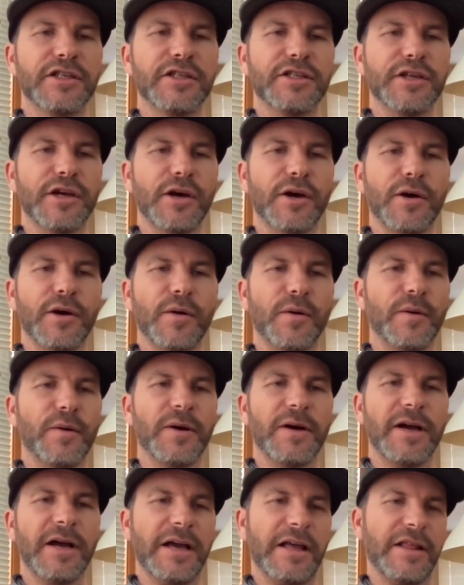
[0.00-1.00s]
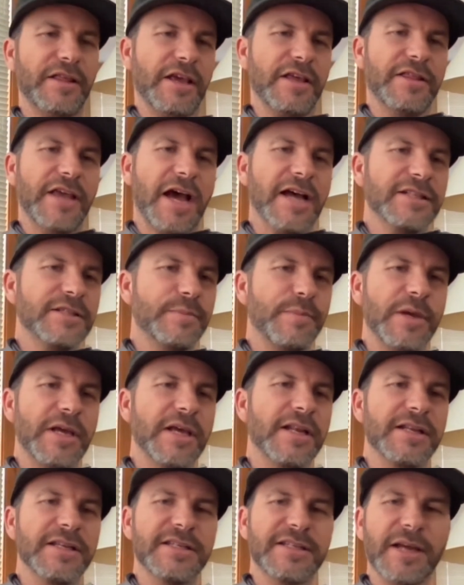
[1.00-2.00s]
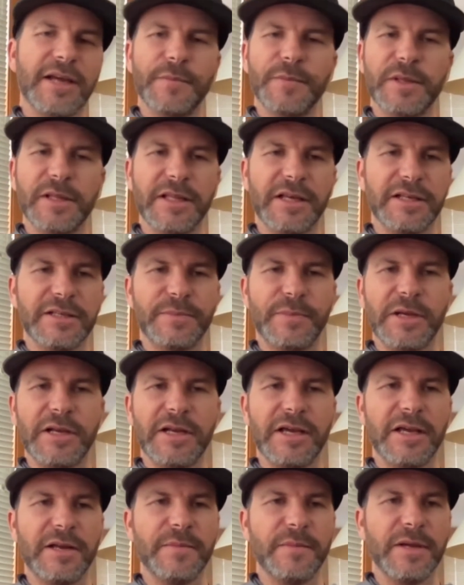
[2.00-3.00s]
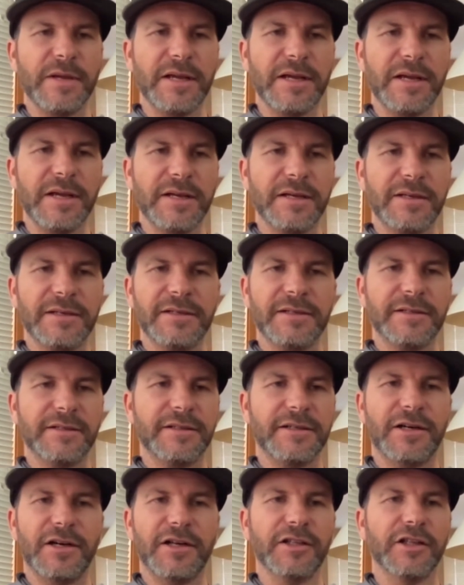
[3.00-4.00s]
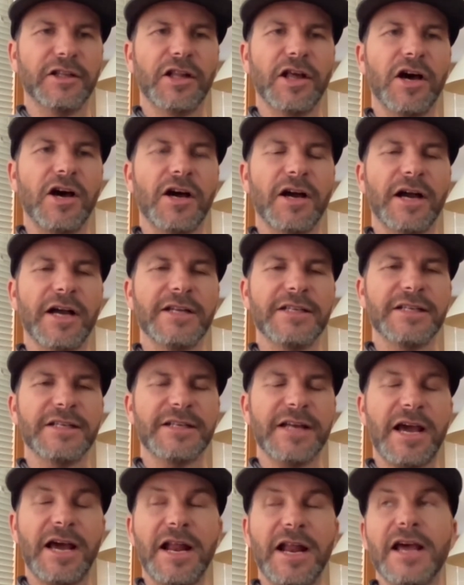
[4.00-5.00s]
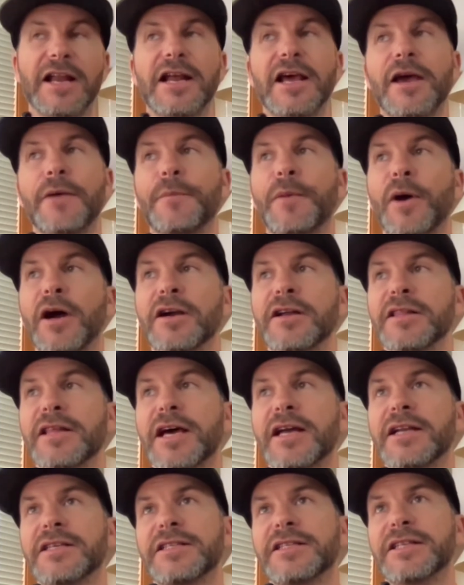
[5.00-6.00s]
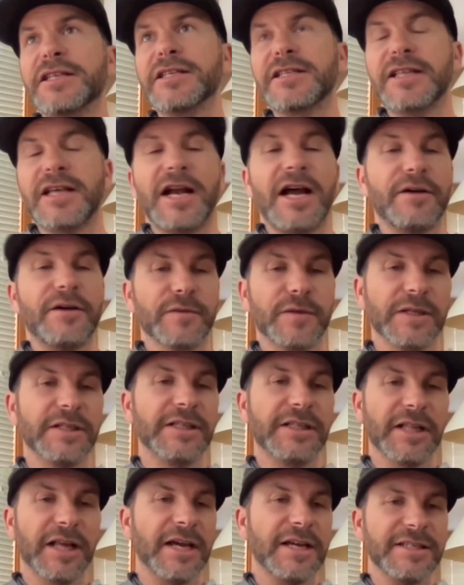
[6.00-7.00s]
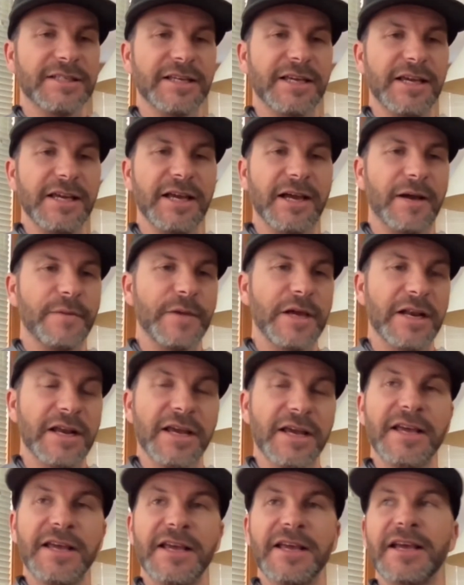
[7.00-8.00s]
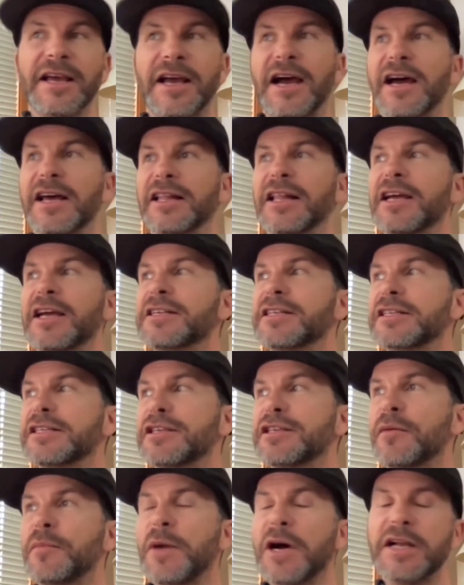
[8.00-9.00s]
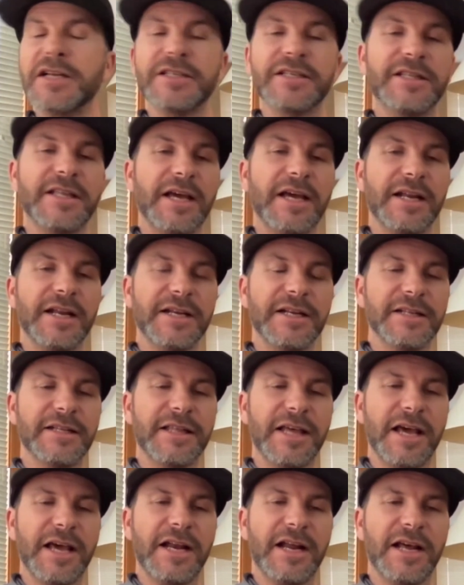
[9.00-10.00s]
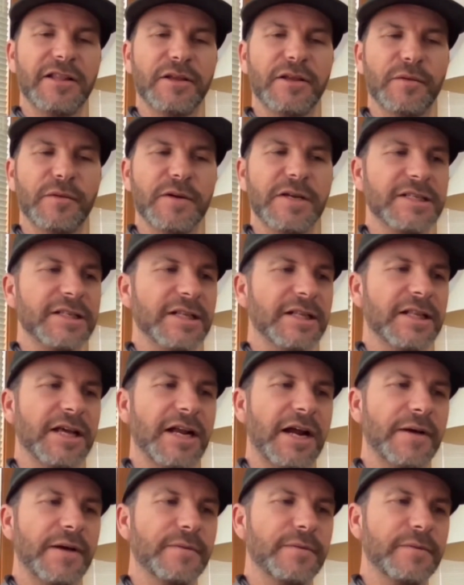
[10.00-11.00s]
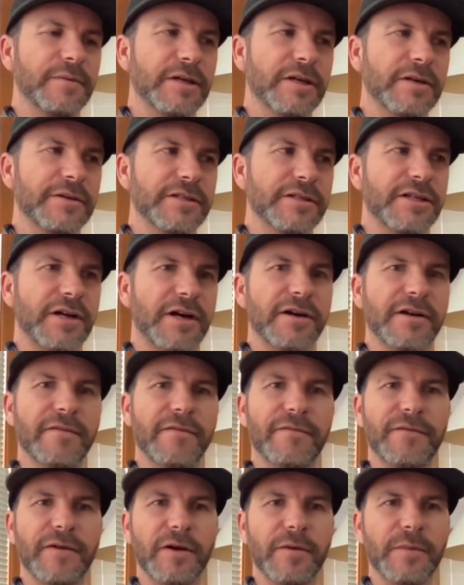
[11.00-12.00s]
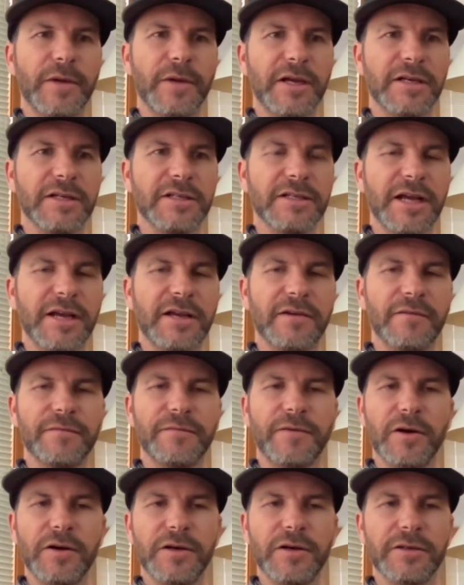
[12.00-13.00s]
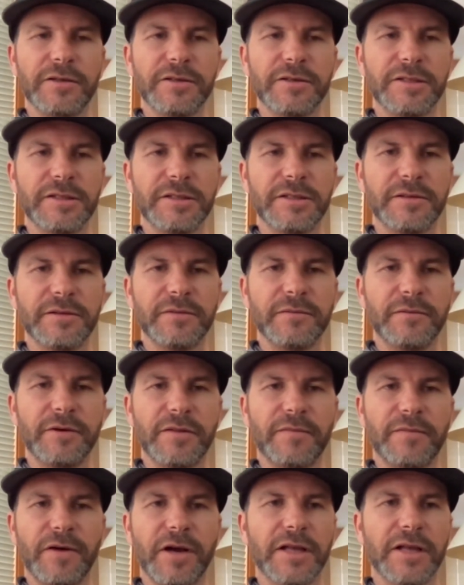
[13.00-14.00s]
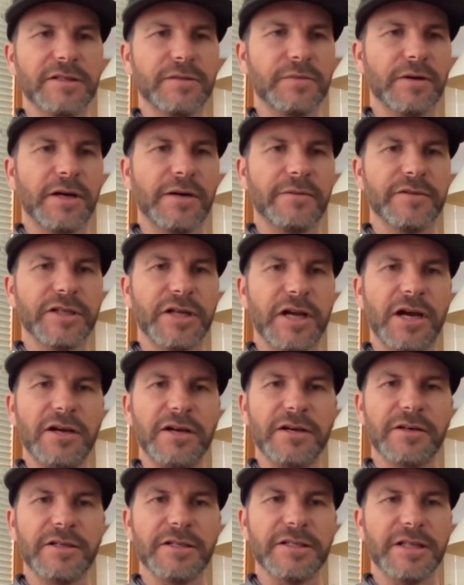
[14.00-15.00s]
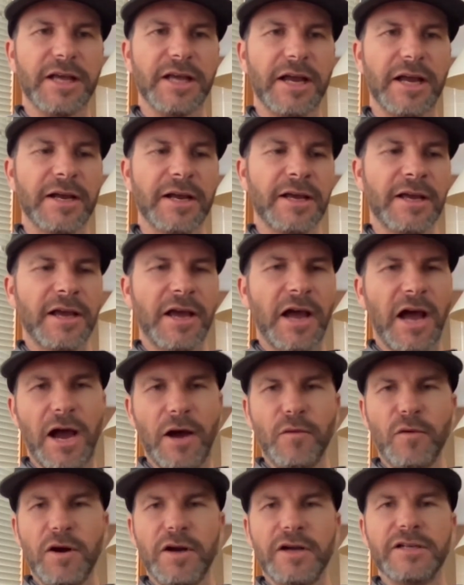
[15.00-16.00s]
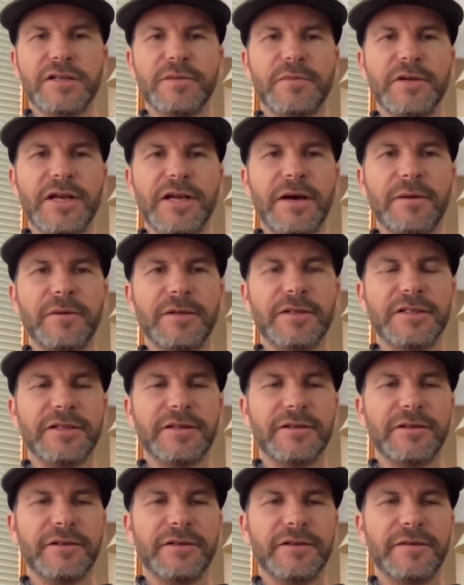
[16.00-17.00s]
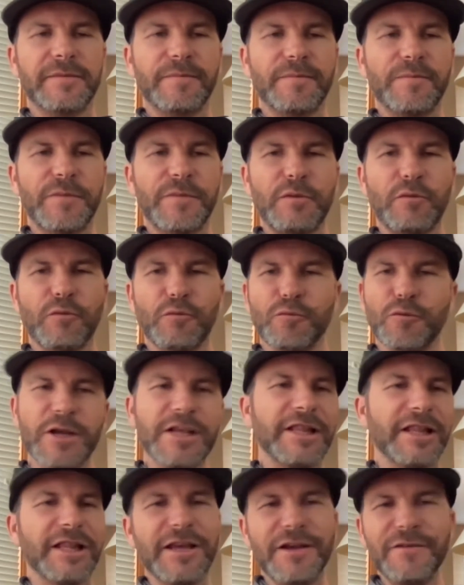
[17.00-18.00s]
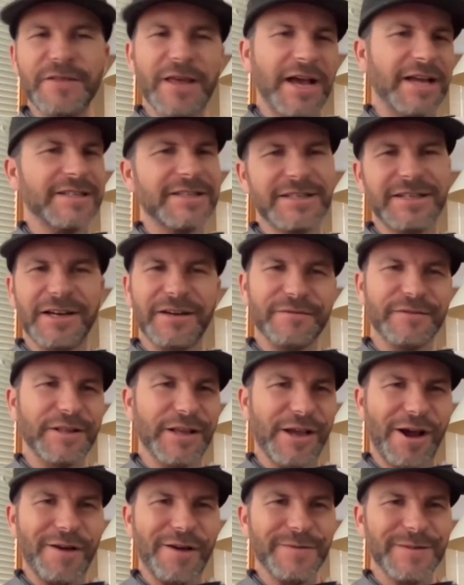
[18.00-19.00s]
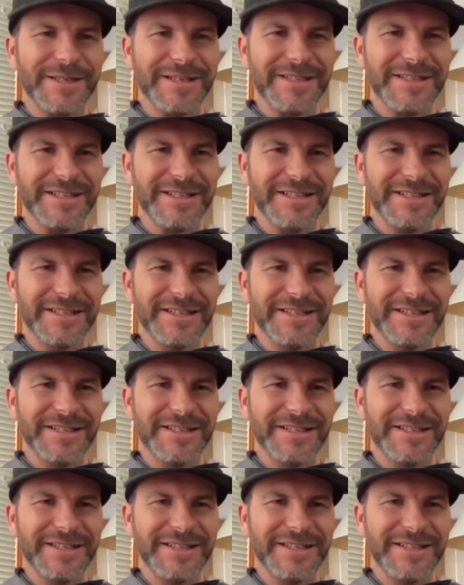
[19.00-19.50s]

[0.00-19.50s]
So that's been something that's been in me all along. And part of that is just that I really like skiing. I mean, I liked it so much that the reason that I, started filming and taking photos with friends when I was younger is that I wanted to be able to relive that stuff in the off season.